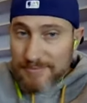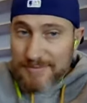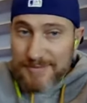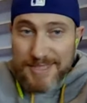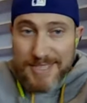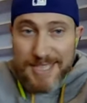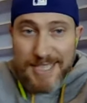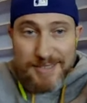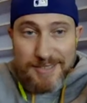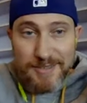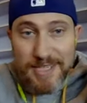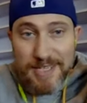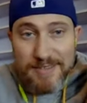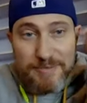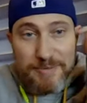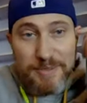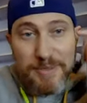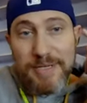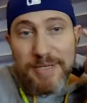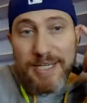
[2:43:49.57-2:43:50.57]
Thanks for having
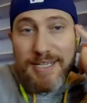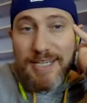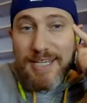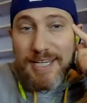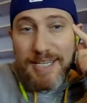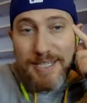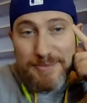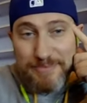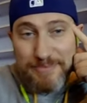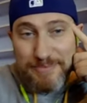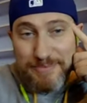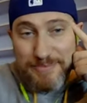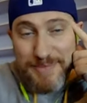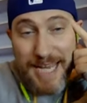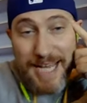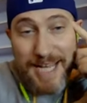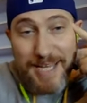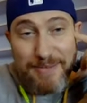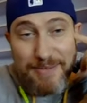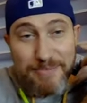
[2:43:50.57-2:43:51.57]
me, man.
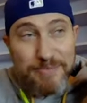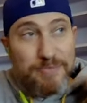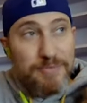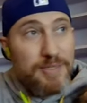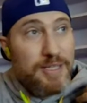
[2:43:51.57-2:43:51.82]
I am